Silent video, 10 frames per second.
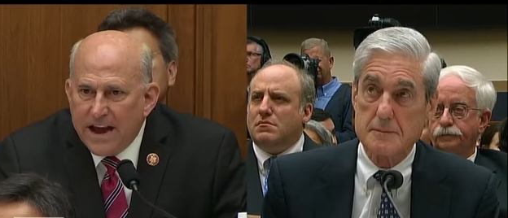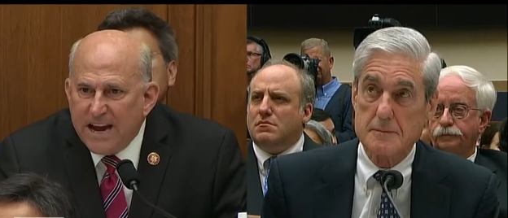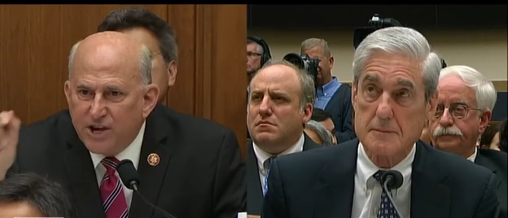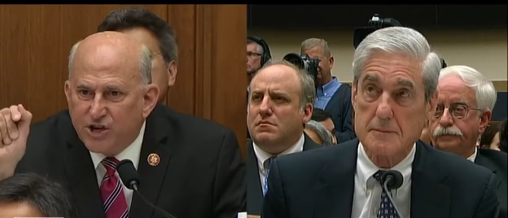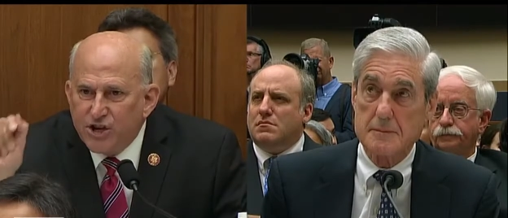
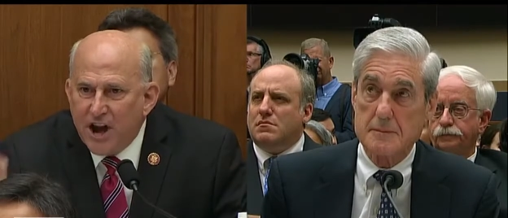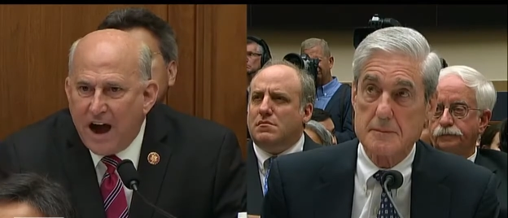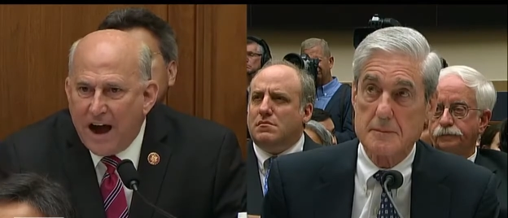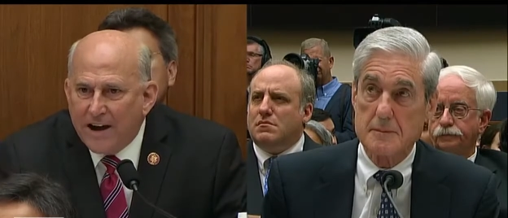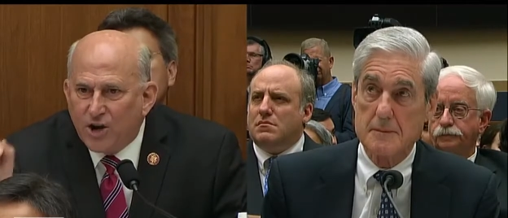Speaker 1: he's
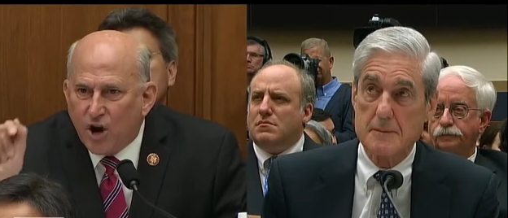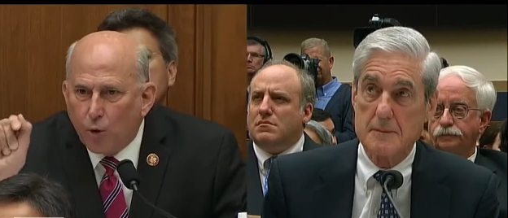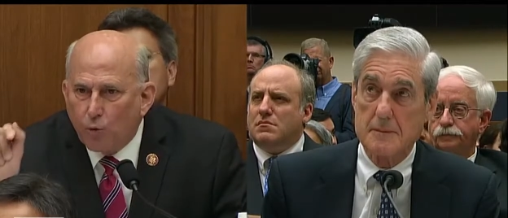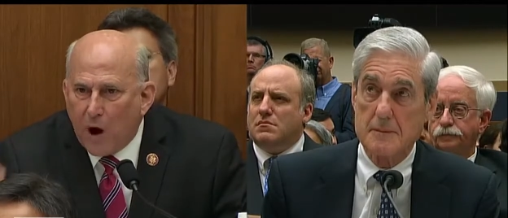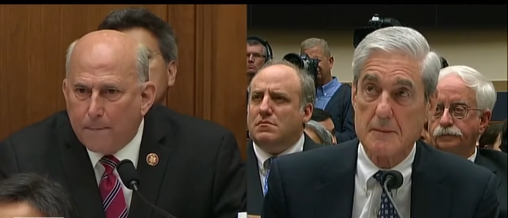not
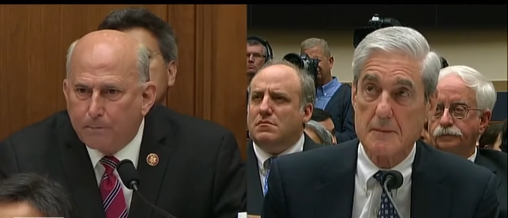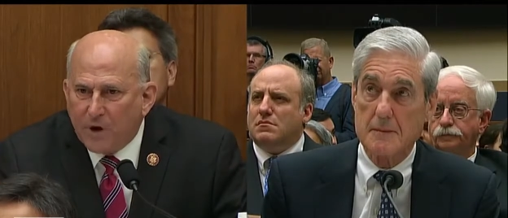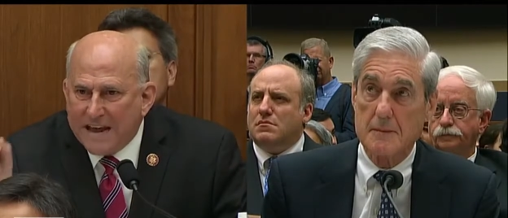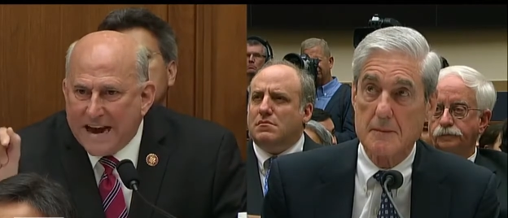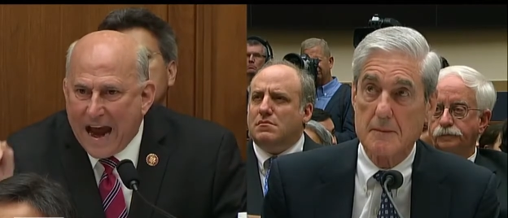
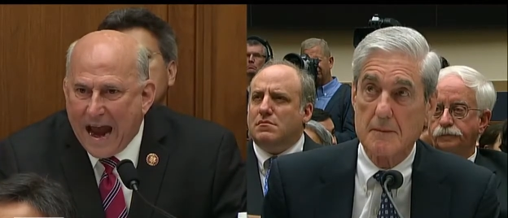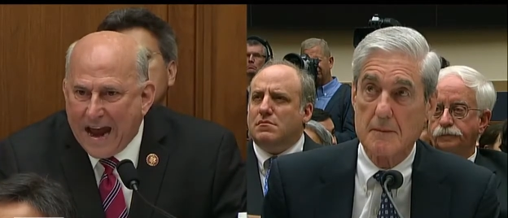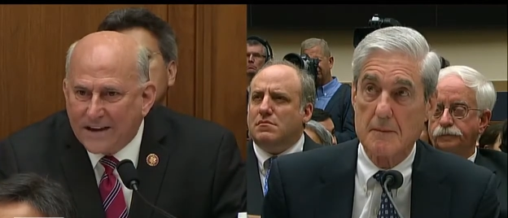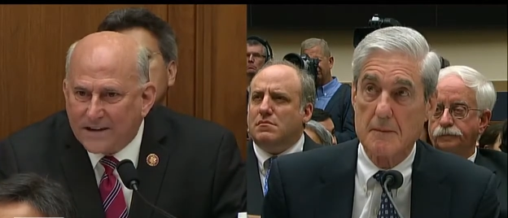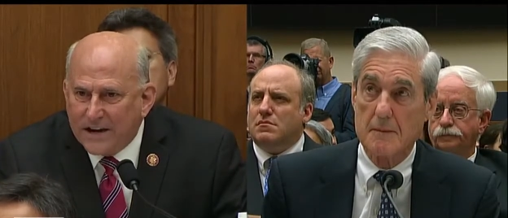corruptly
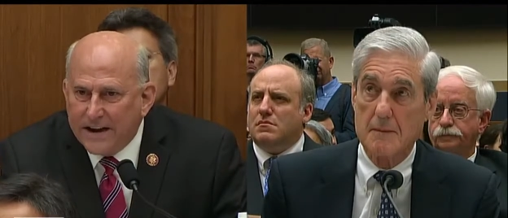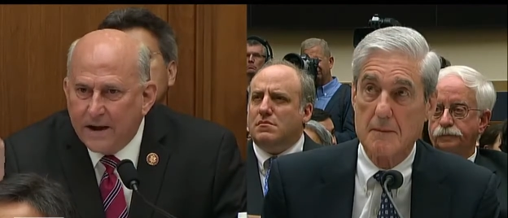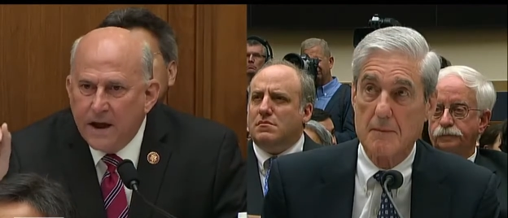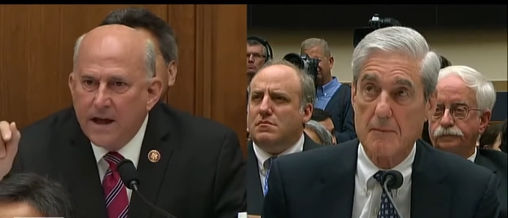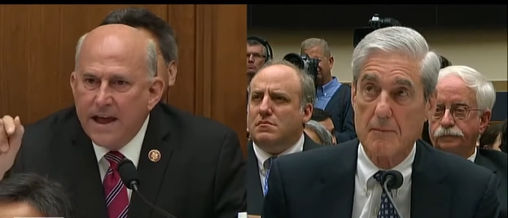
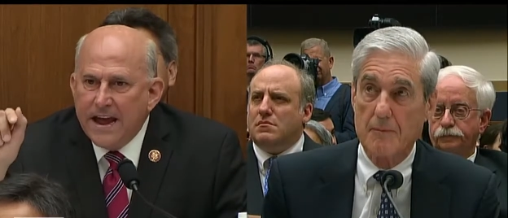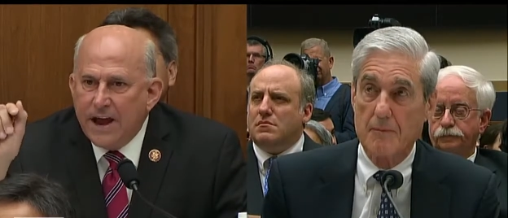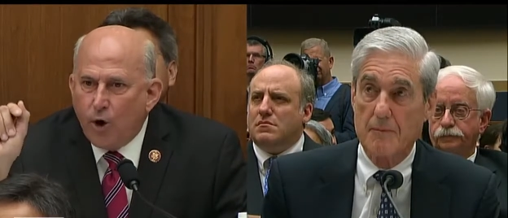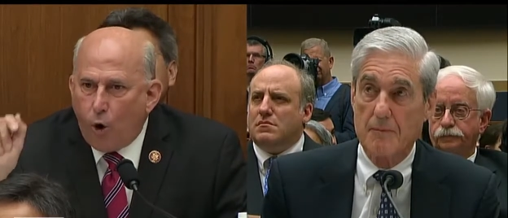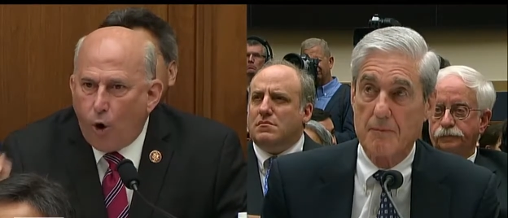acting
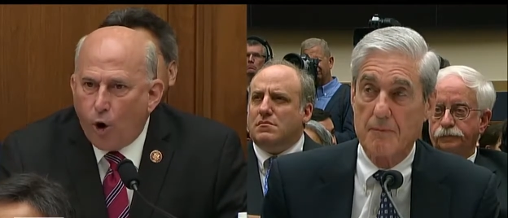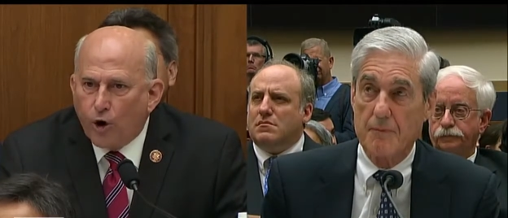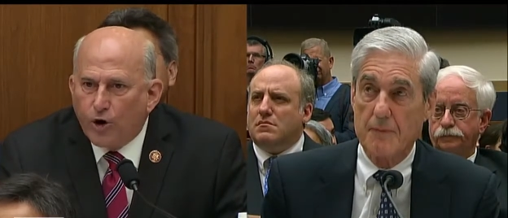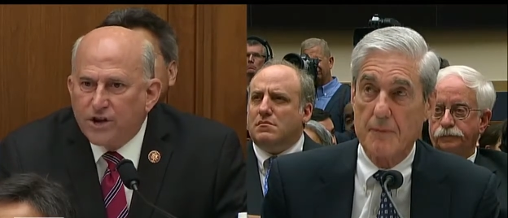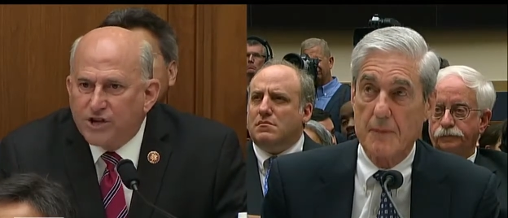in
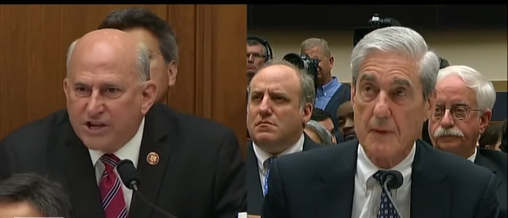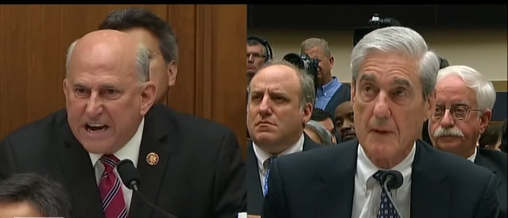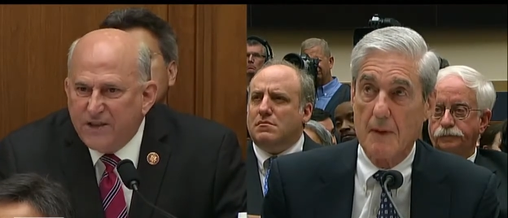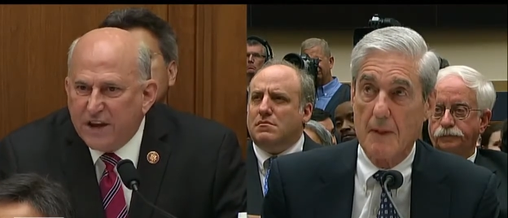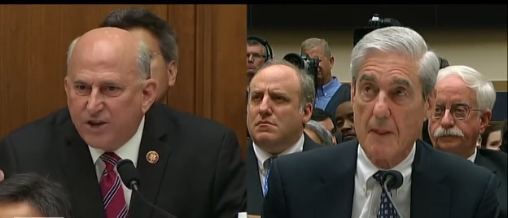order to
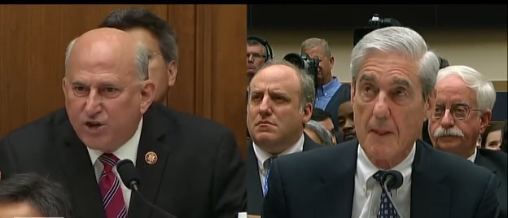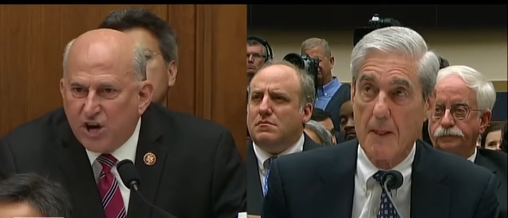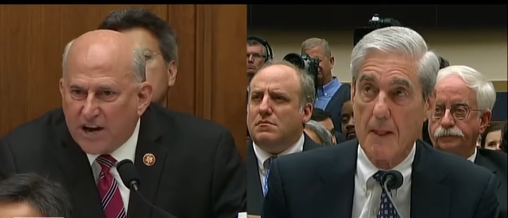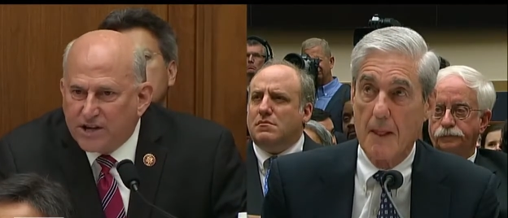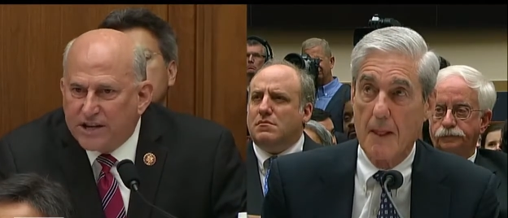see that
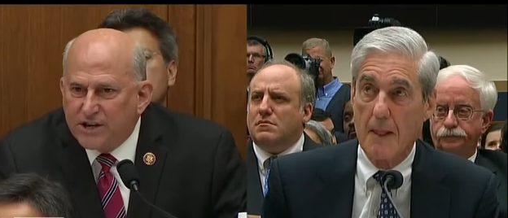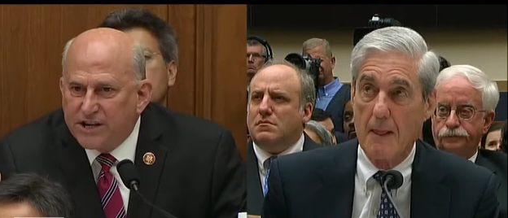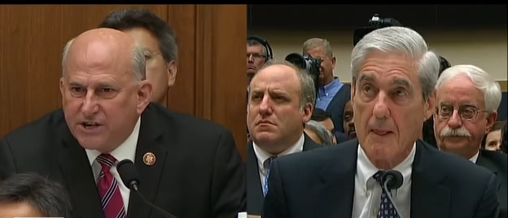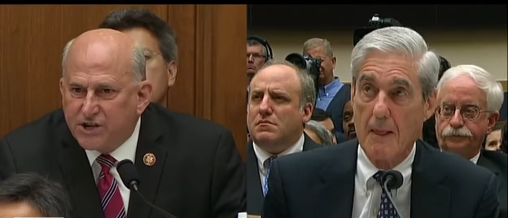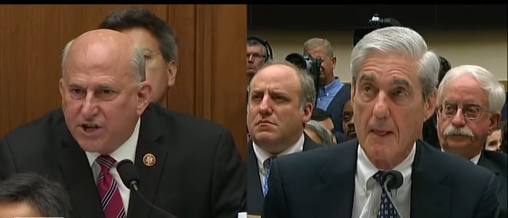
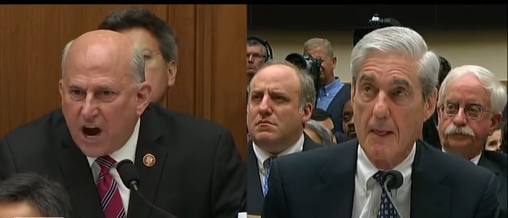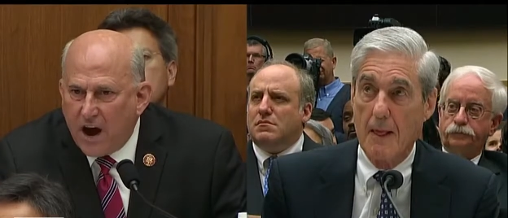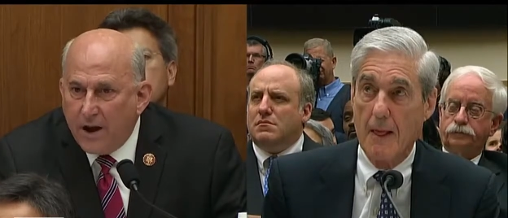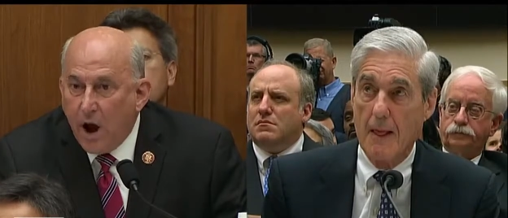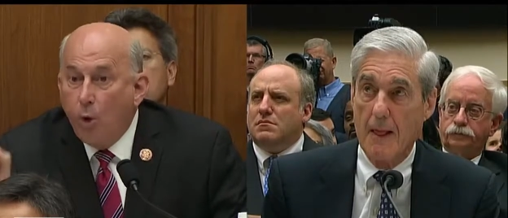justice is done.